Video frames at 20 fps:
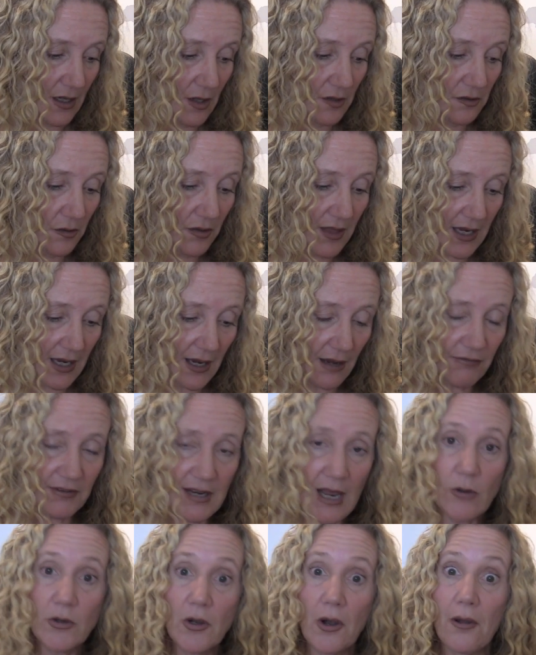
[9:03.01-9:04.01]
So they have
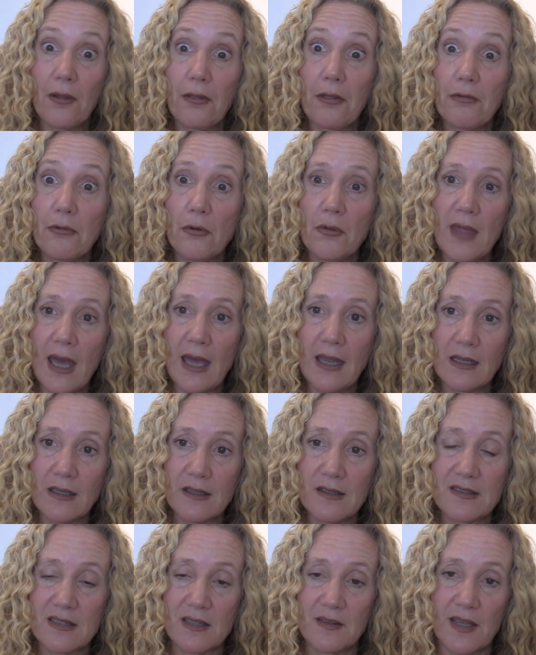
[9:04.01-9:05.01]
now gone through that
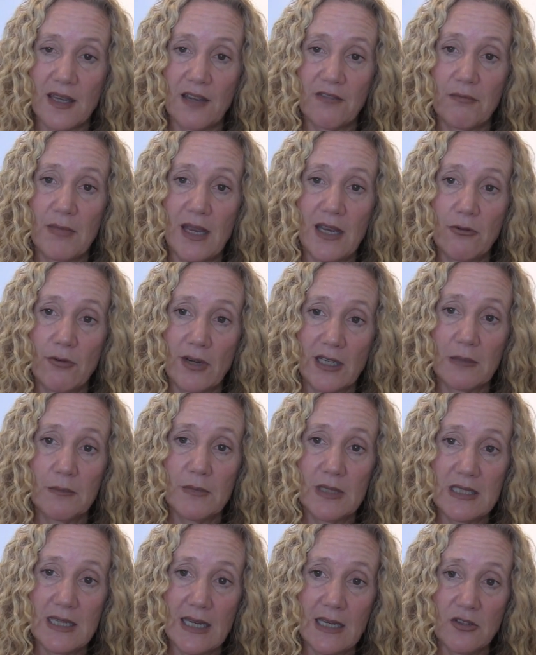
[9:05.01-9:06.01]
list and they have made
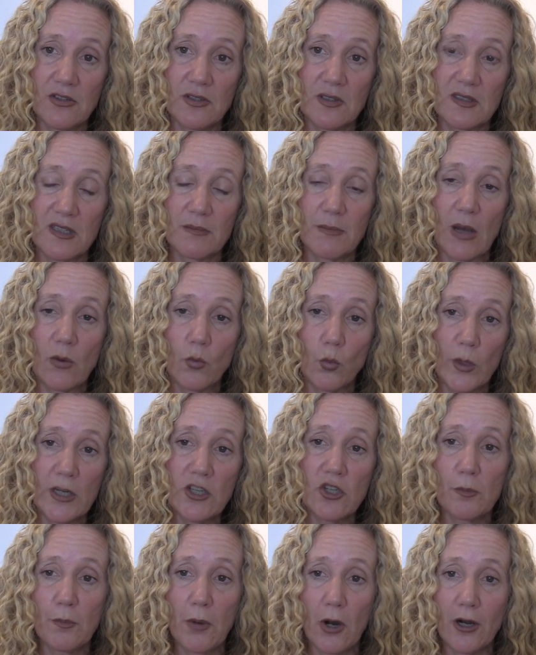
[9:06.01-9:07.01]
recommendations about
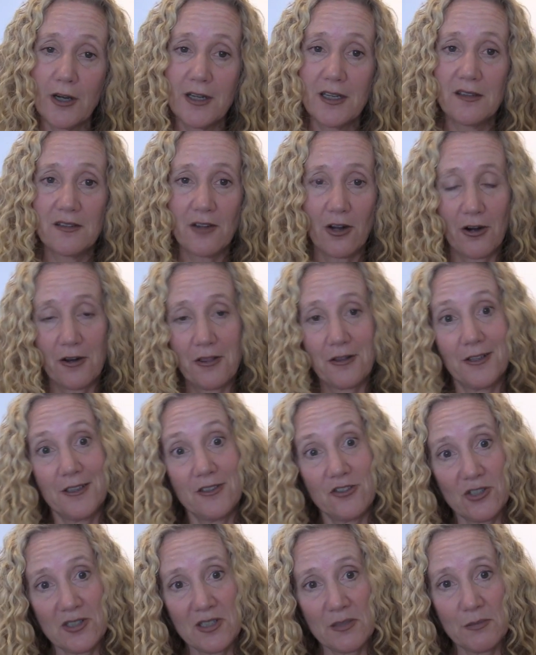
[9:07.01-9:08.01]
which parties are the
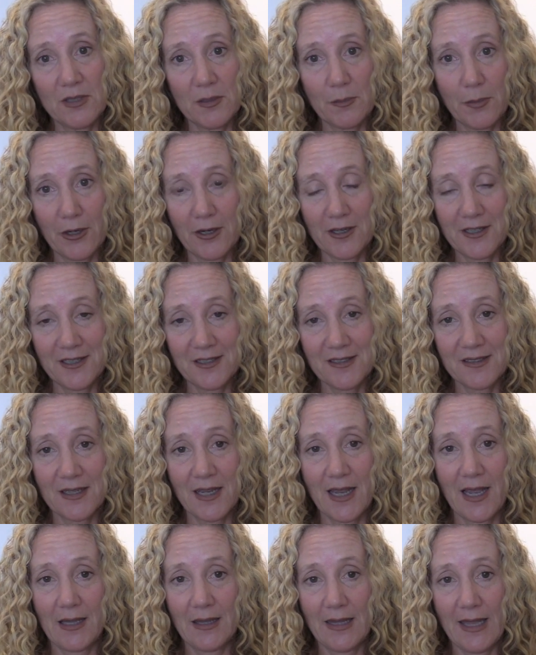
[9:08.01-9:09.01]
legitimate parties,
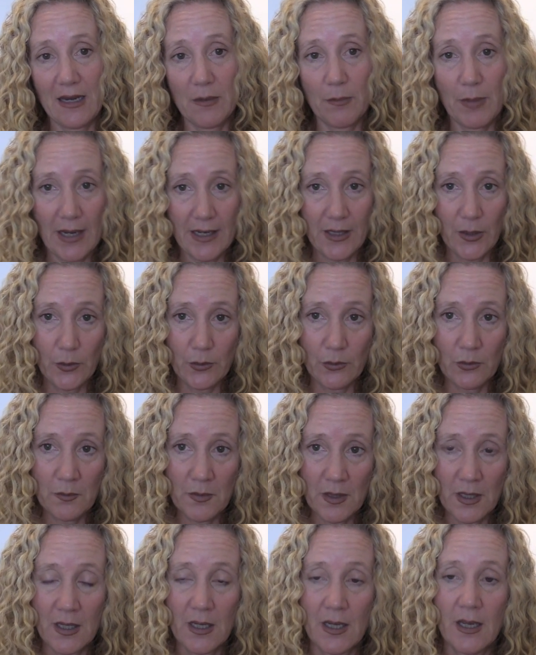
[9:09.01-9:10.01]
led by
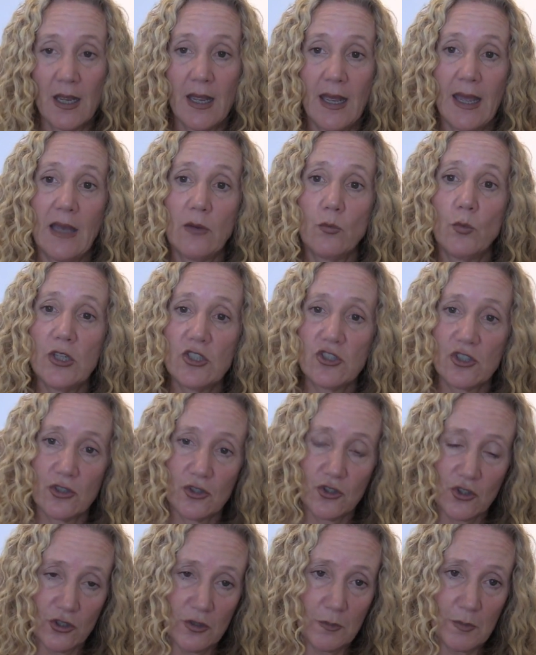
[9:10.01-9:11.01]
whom, and which
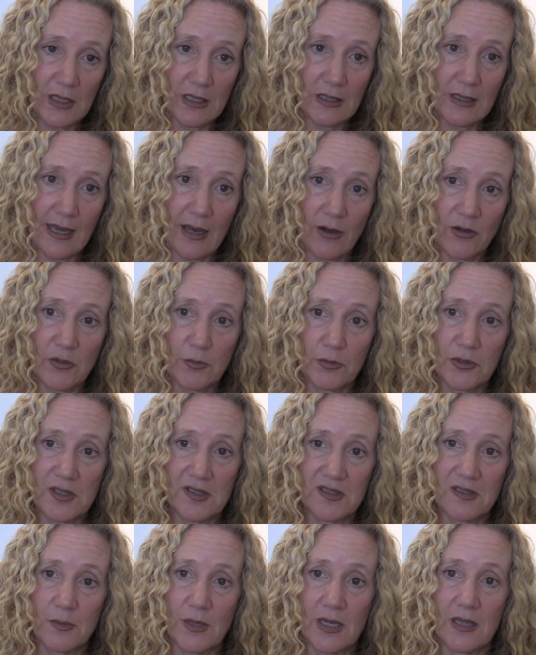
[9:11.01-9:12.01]
should be allowed to
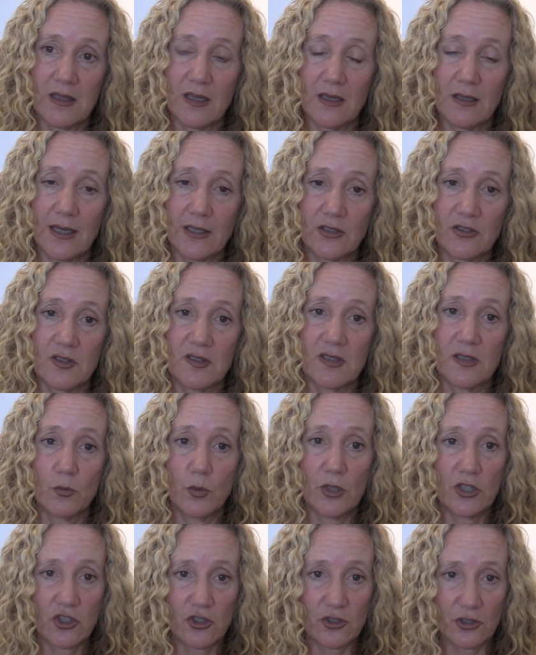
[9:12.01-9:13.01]
participate in the elections and
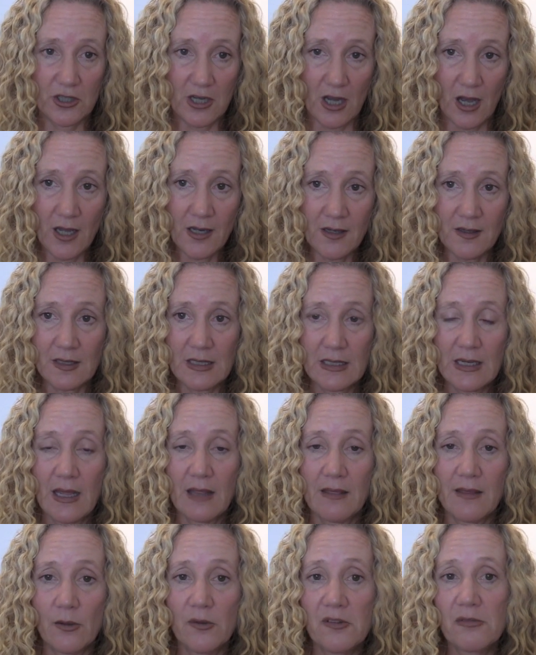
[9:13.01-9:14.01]
which should not.
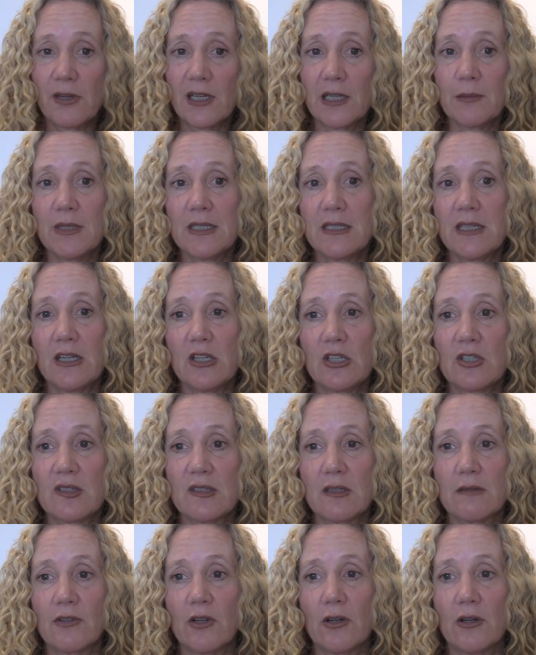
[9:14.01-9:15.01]
Those
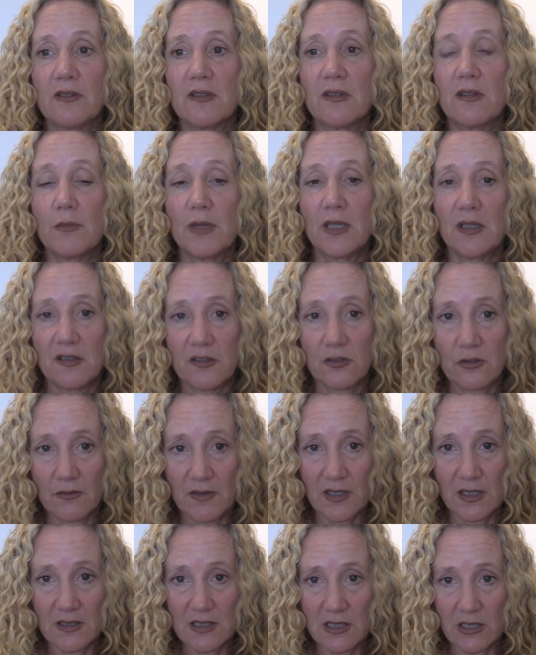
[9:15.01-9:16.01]
recommendations have gone to the Minister
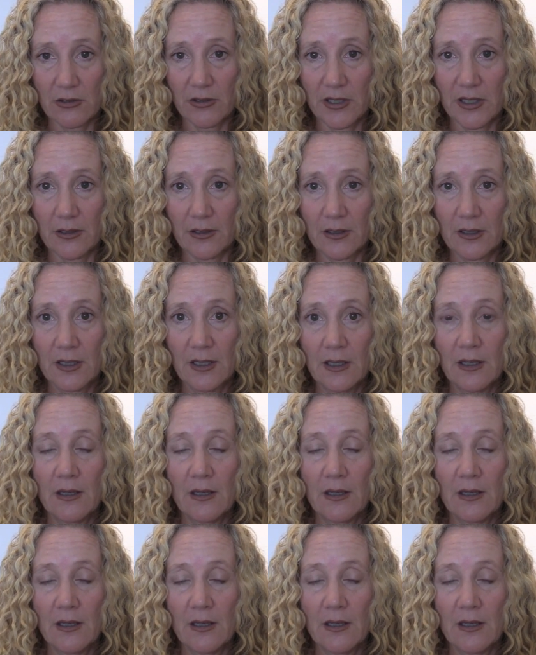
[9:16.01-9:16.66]
of the Interior.